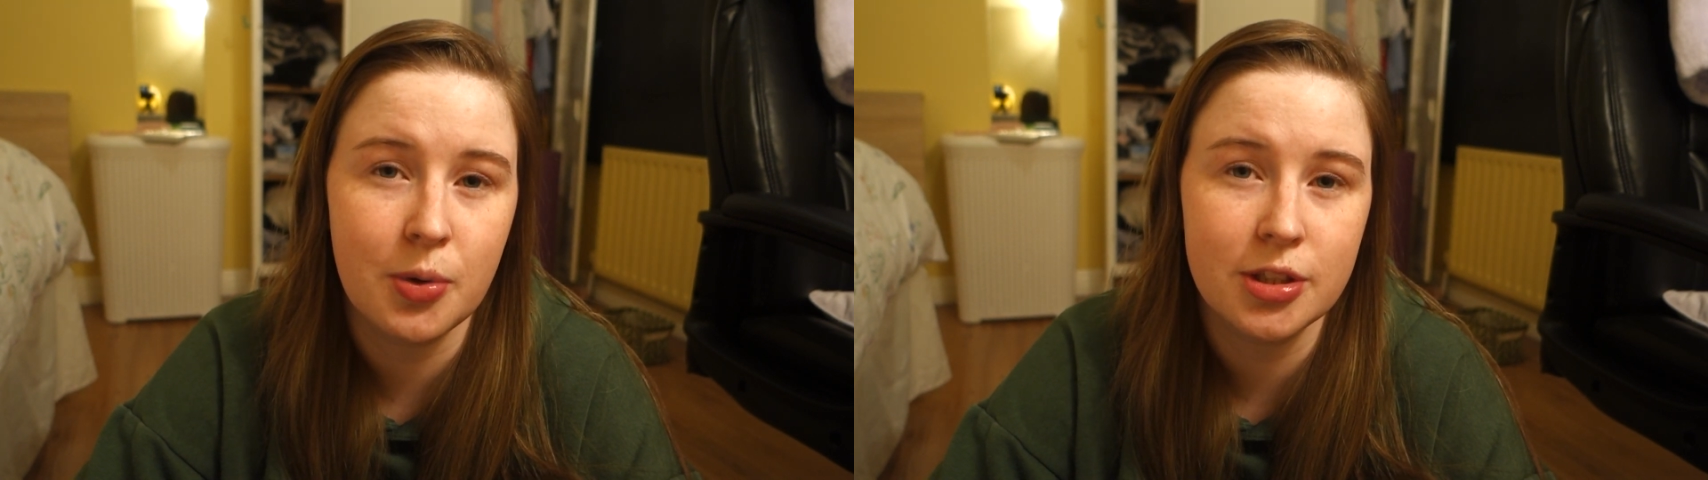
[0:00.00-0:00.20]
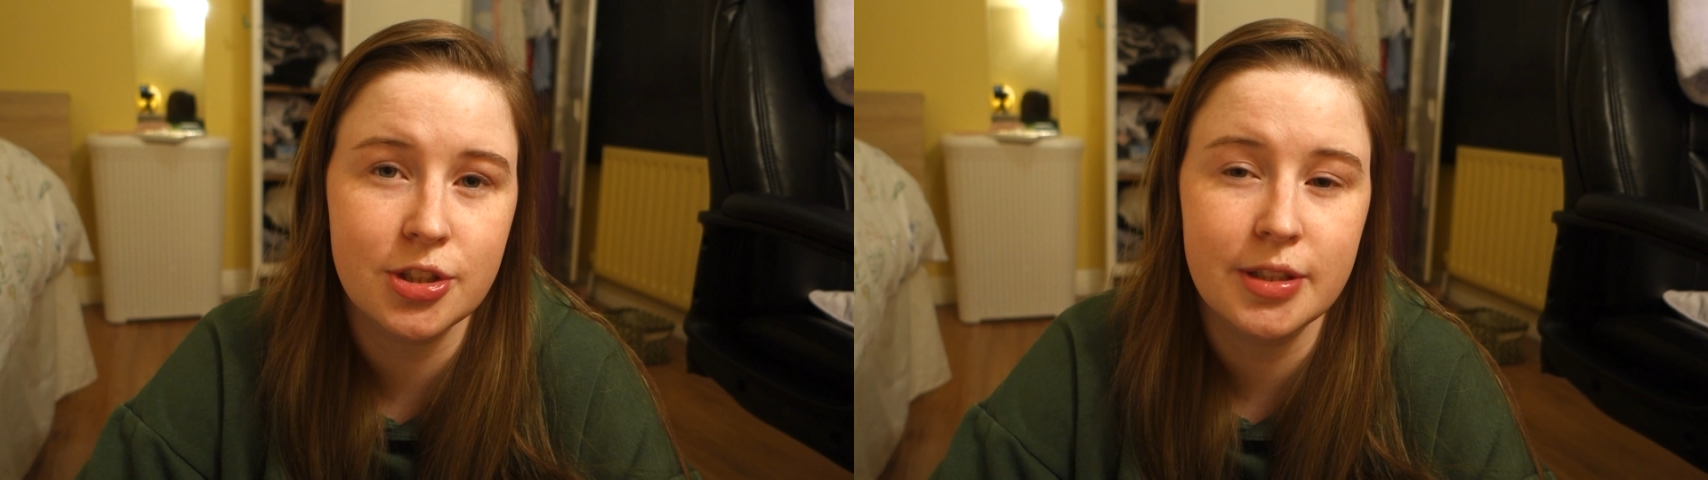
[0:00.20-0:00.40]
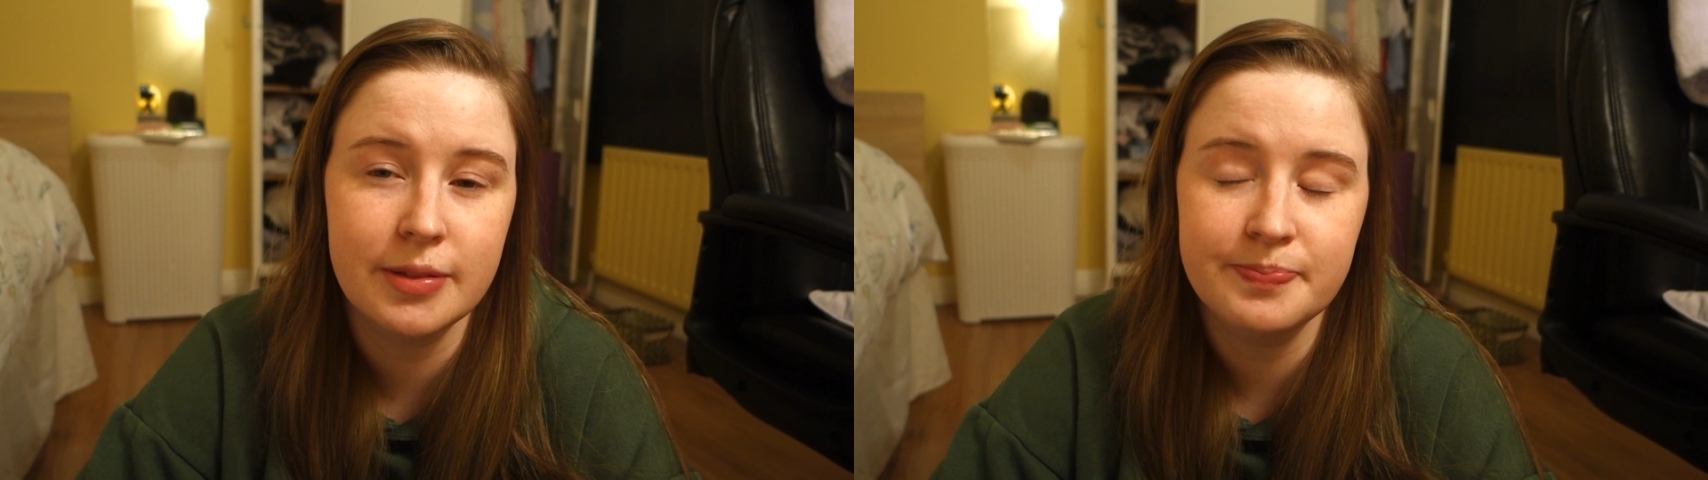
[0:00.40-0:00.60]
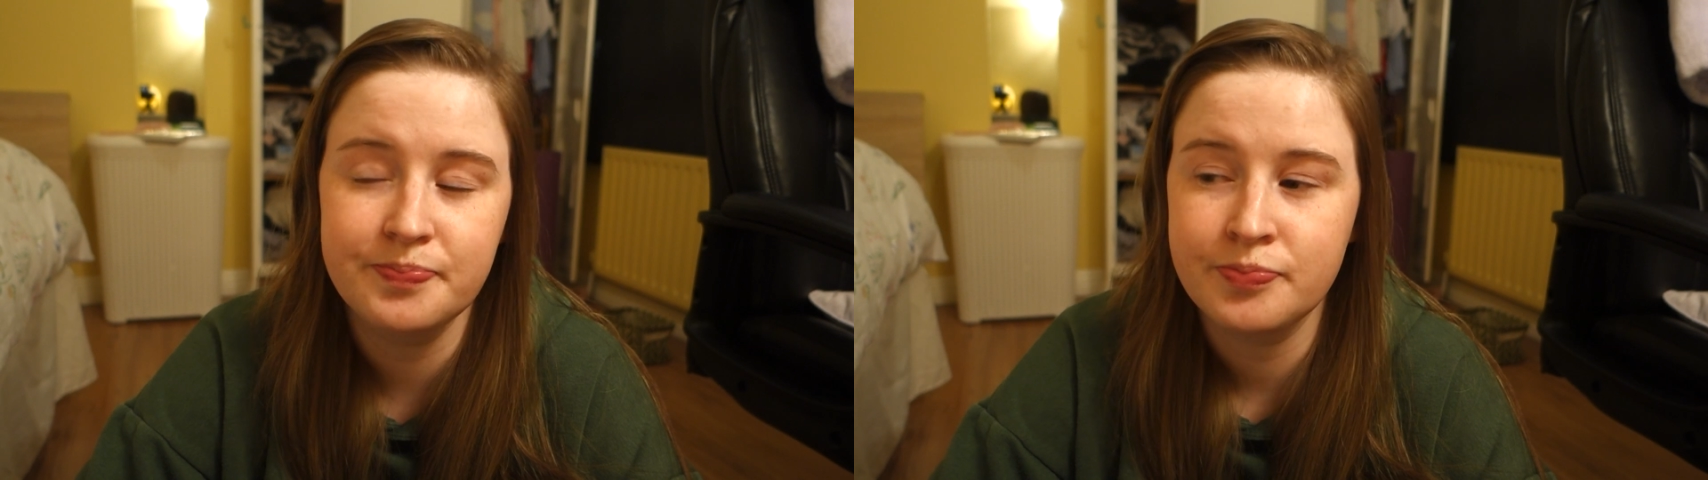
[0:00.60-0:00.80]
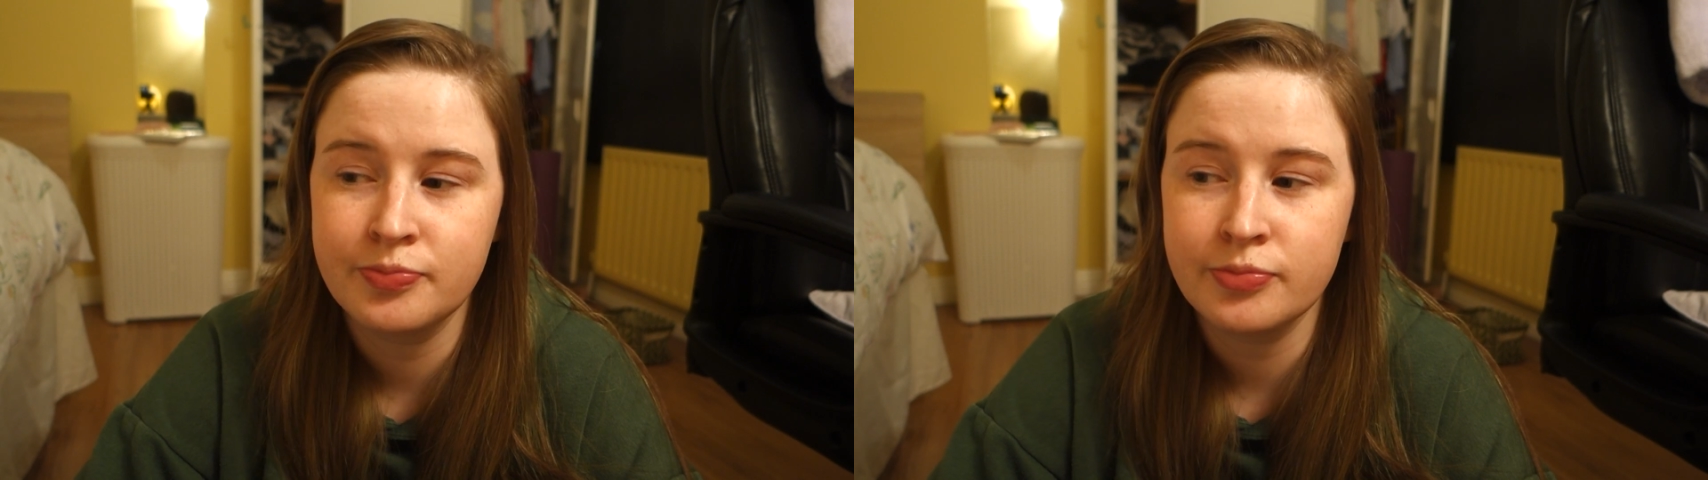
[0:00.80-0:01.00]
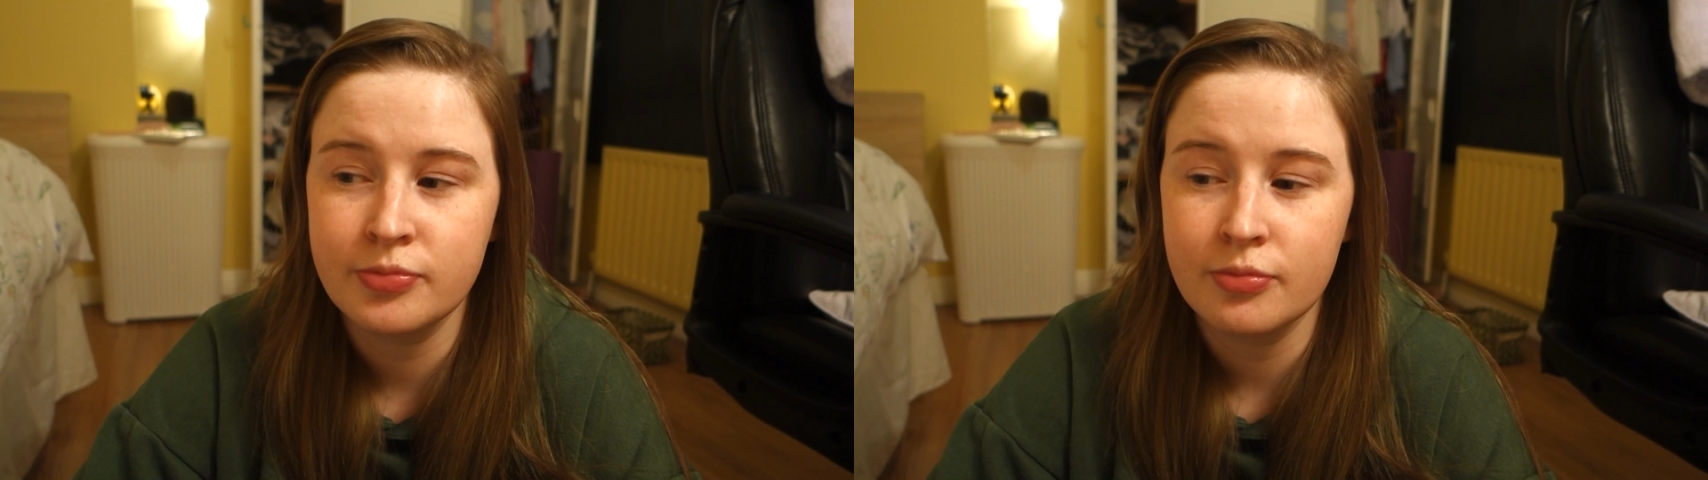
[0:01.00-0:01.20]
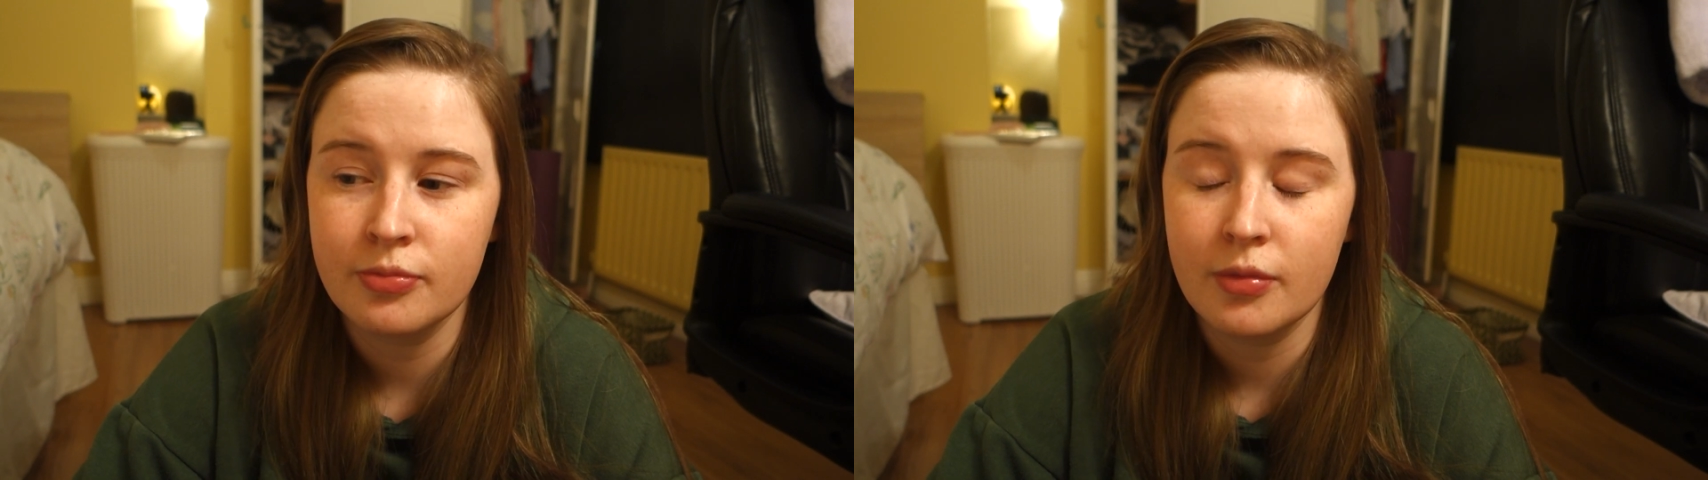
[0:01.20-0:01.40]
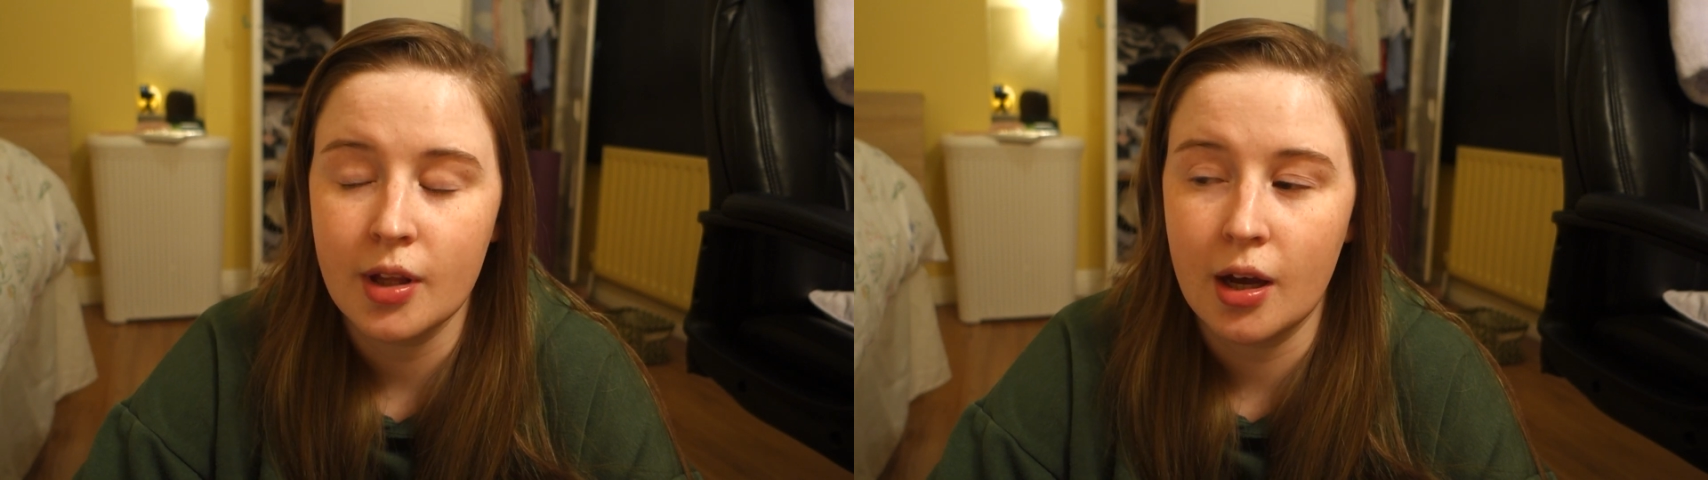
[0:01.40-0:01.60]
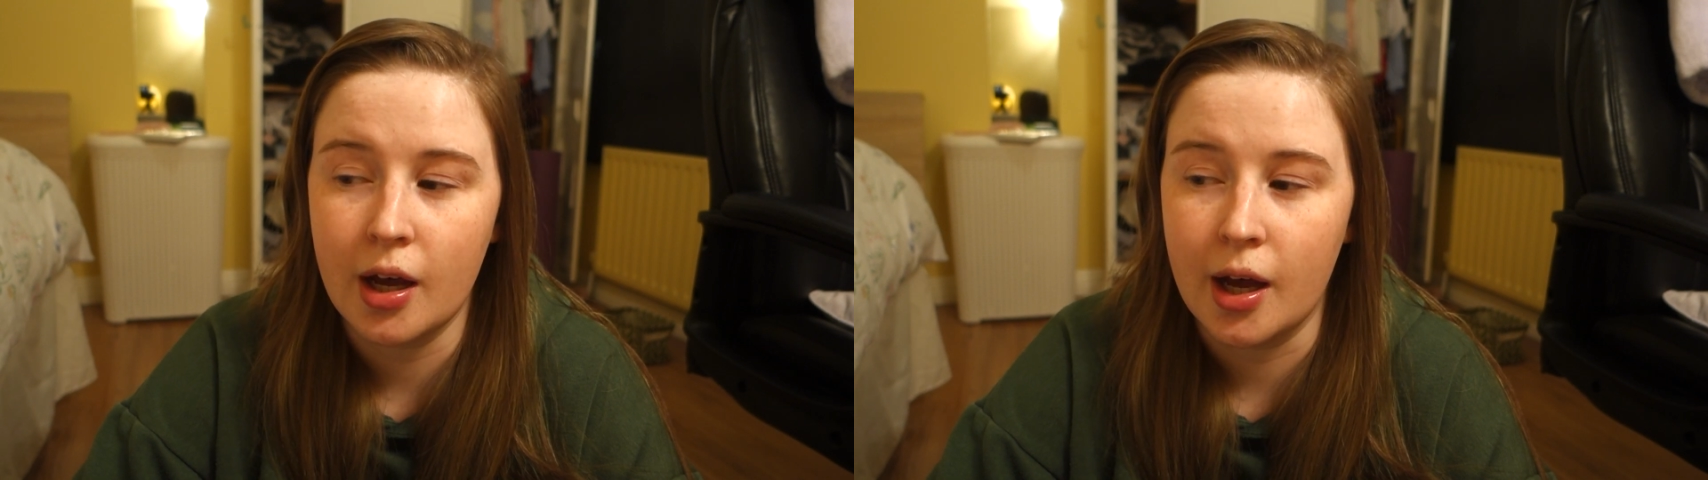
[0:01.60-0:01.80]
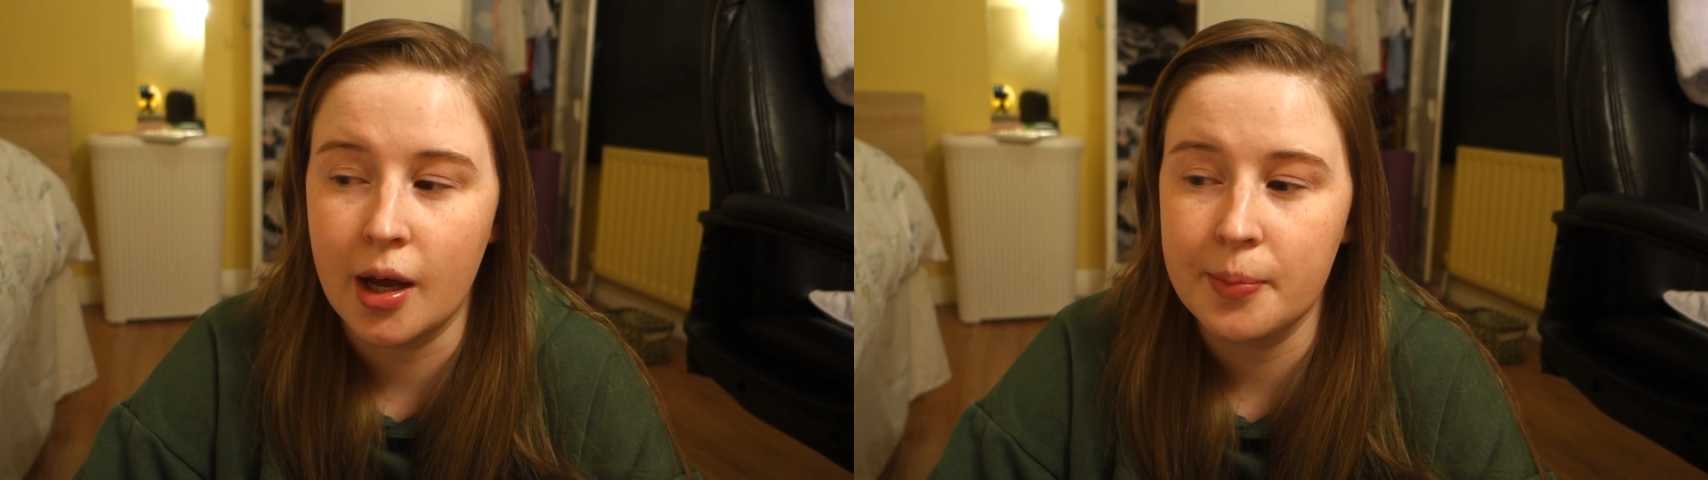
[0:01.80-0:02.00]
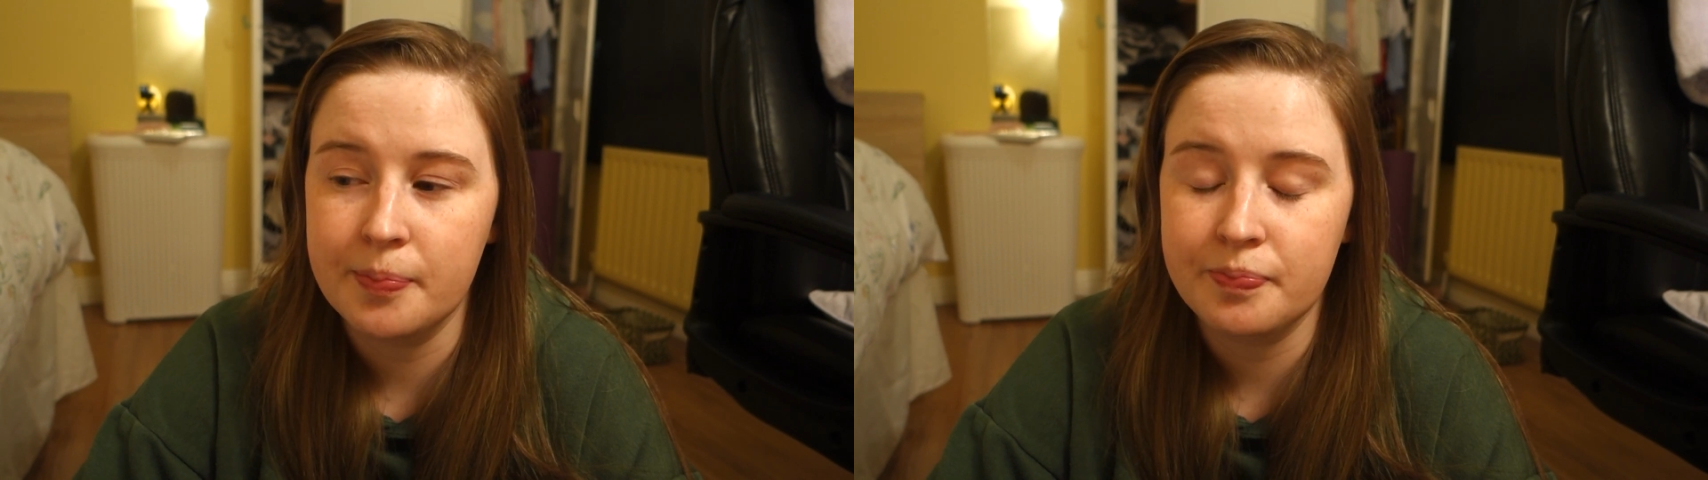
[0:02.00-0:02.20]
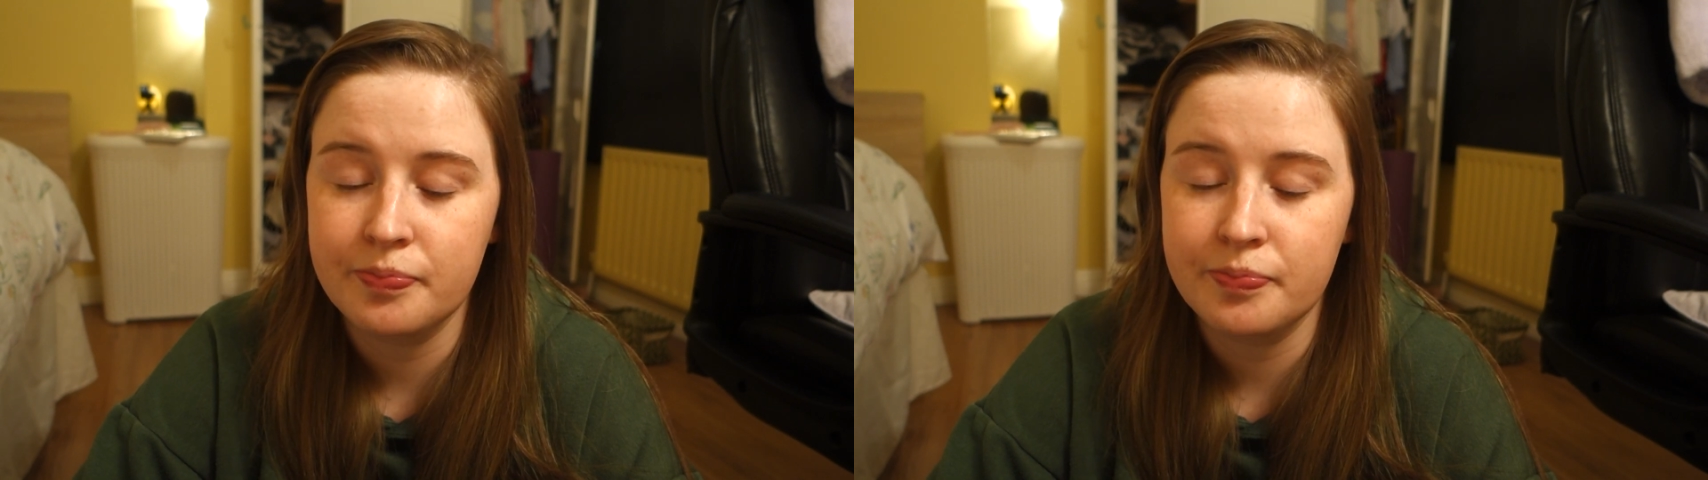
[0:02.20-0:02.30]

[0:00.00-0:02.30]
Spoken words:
watching. Yeah,